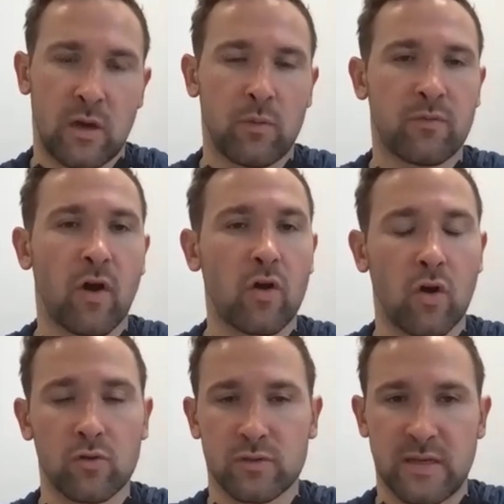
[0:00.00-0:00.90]
we've got
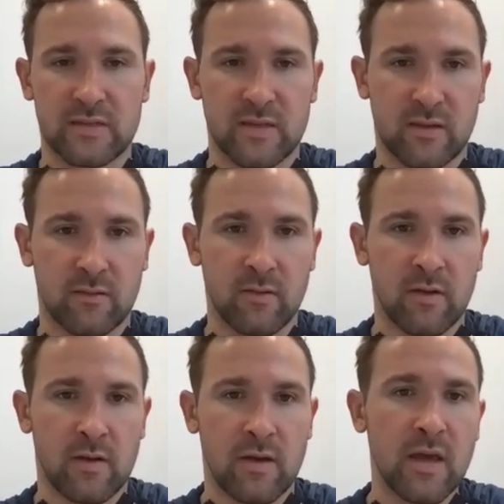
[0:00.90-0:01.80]
goal setting,
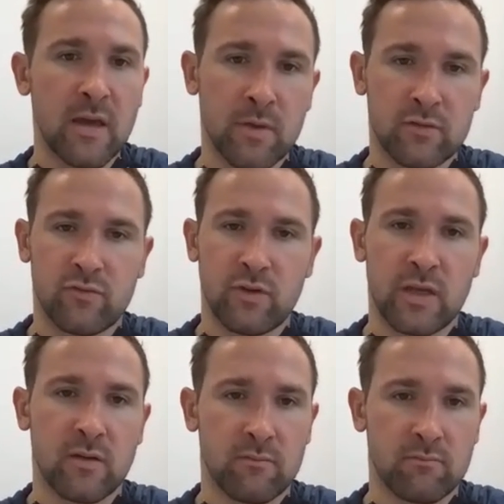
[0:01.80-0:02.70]

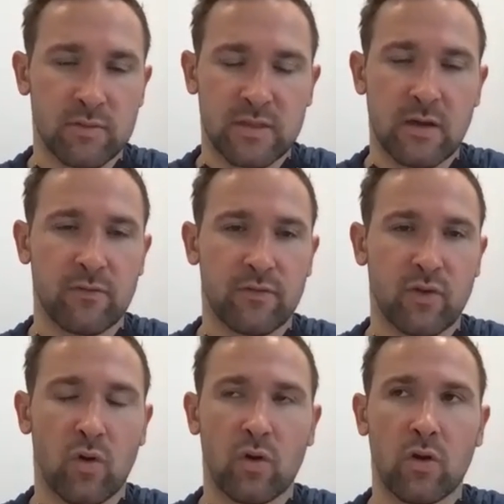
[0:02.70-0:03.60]
imagery,
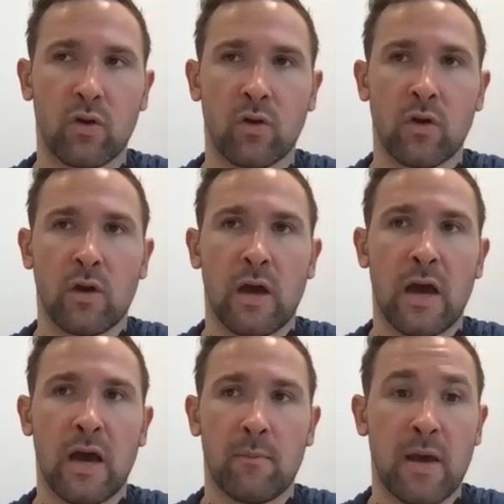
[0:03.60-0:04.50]
self-talk,
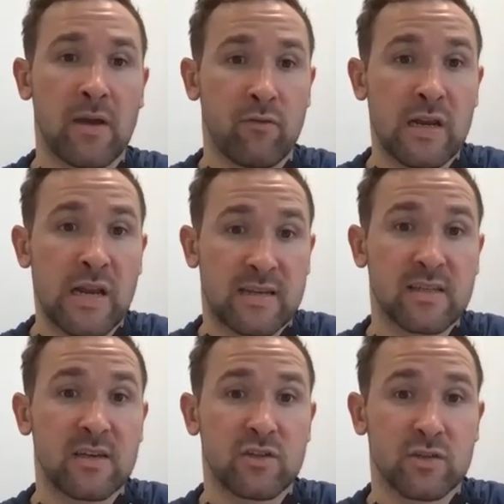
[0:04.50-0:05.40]
and
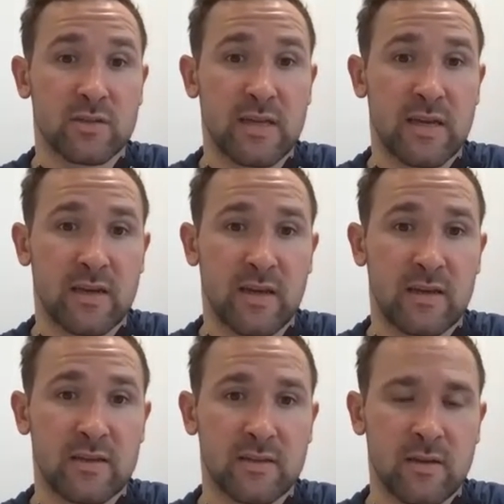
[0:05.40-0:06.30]
relaxation
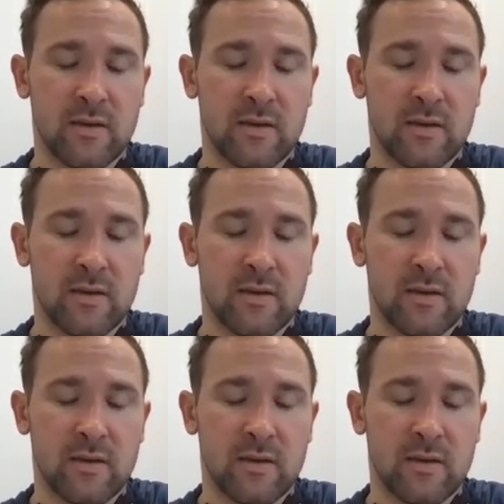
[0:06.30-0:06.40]
techniques.